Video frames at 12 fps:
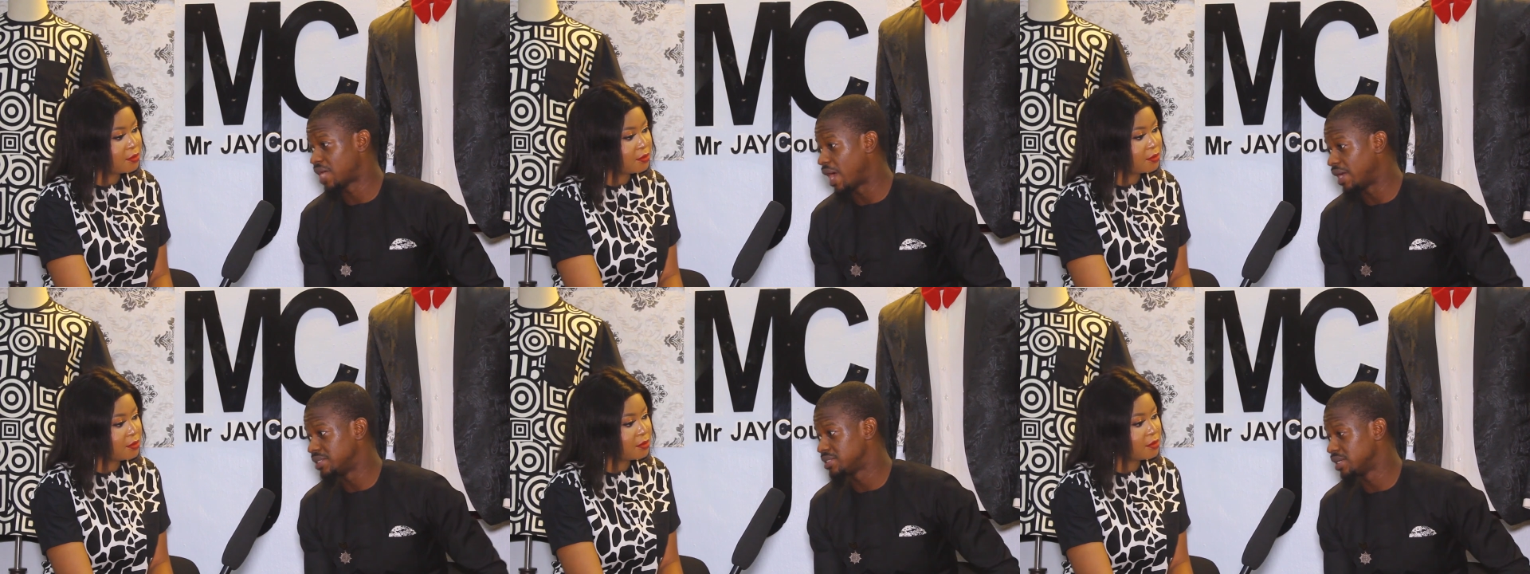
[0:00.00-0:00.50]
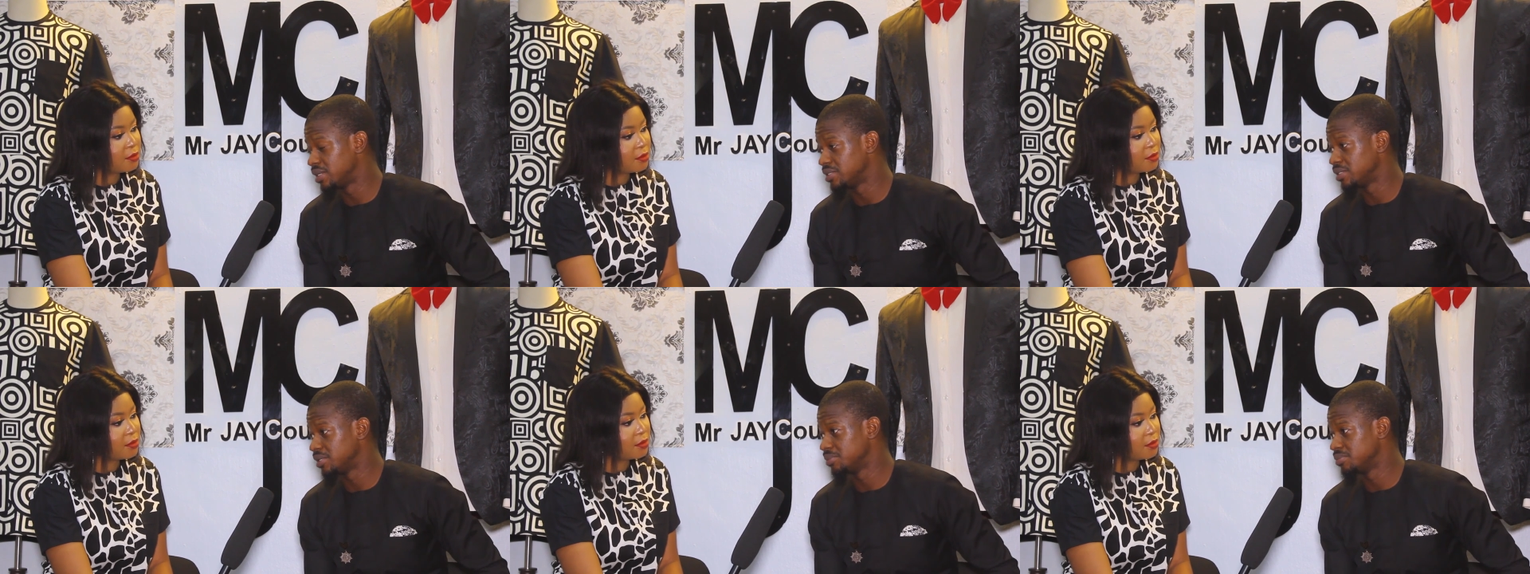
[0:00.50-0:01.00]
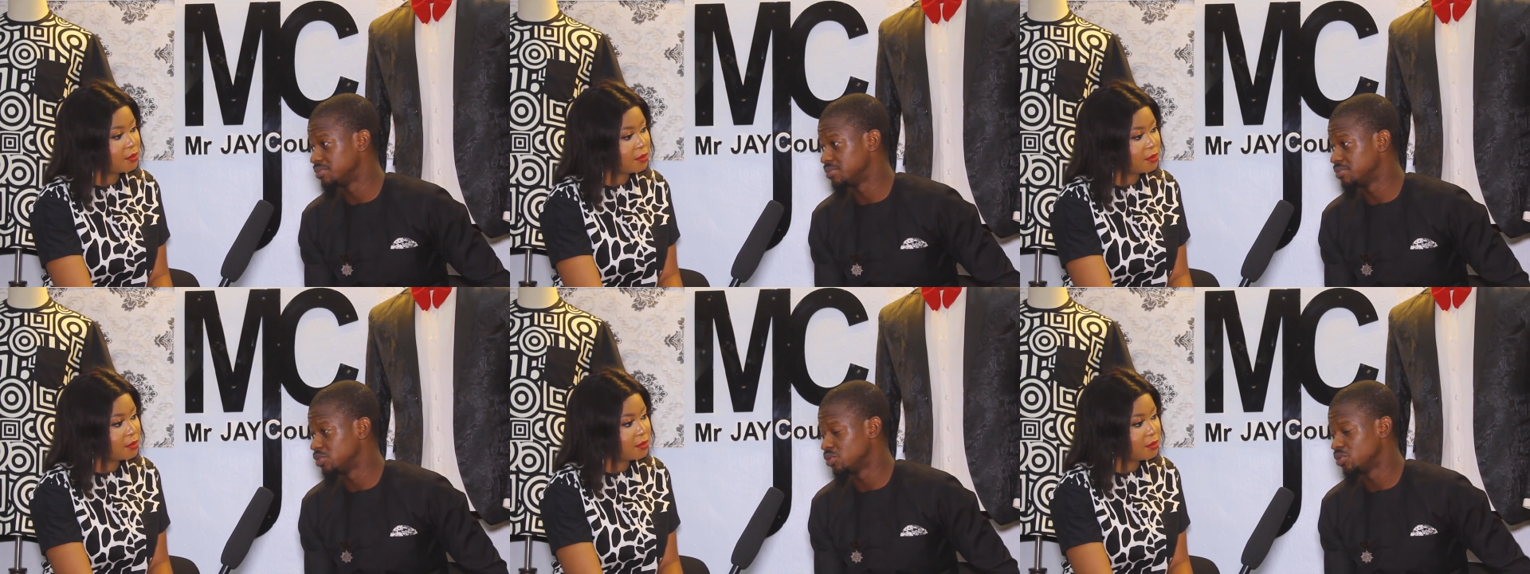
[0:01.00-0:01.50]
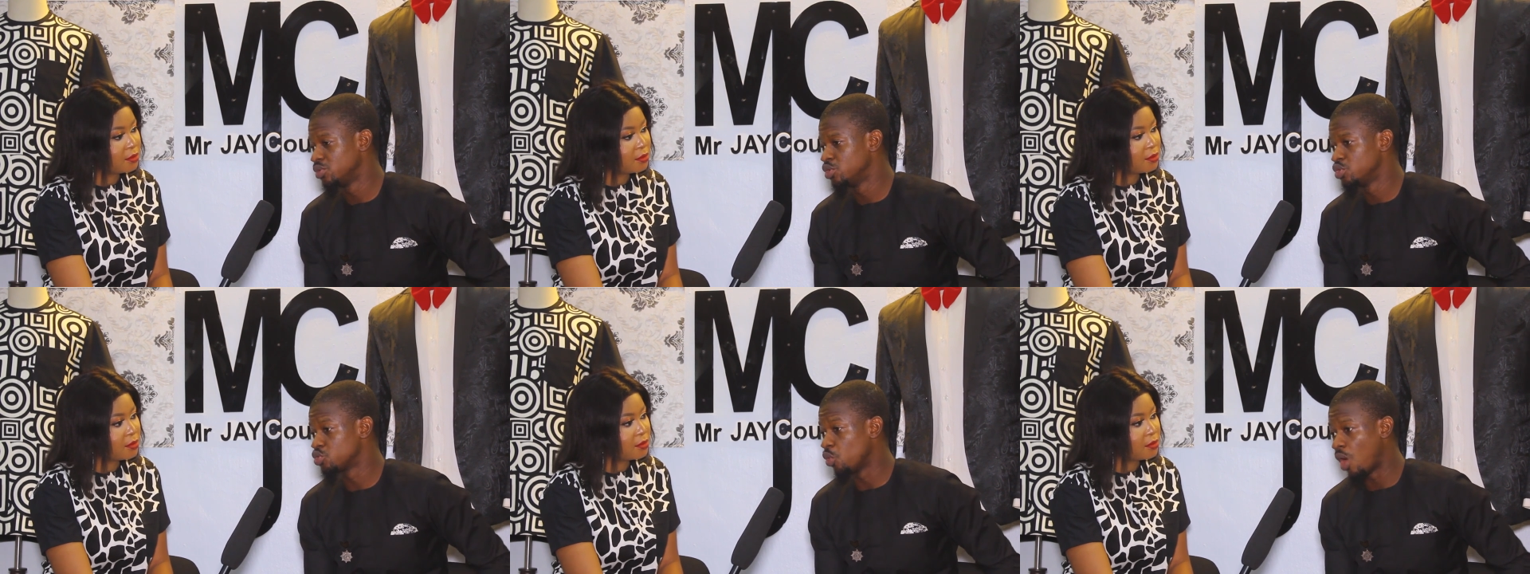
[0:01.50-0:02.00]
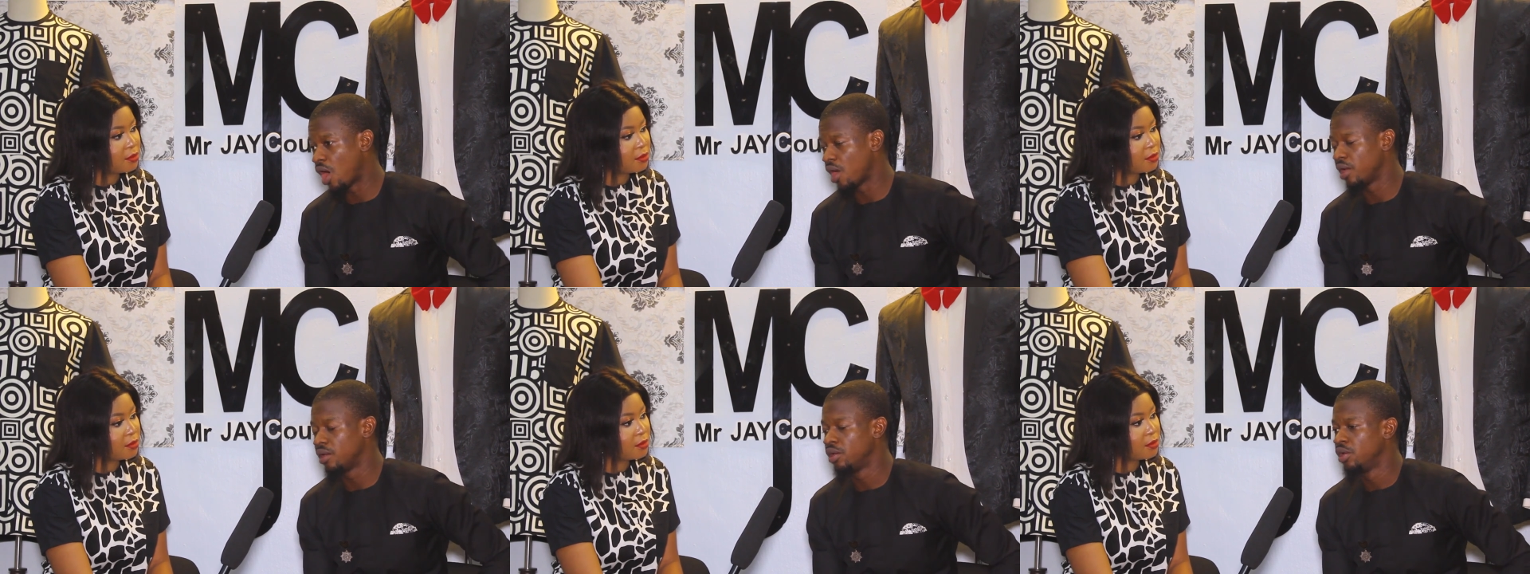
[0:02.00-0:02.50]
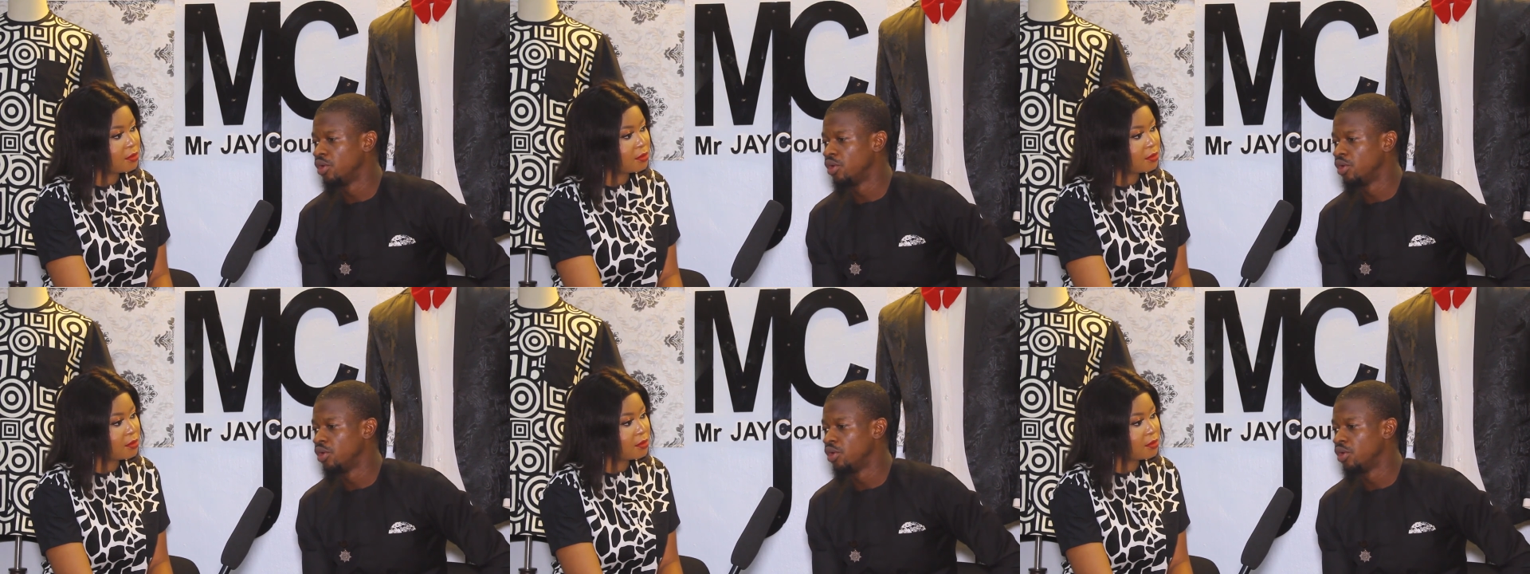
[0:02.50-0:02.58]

Speaker 1: and um, you know so high.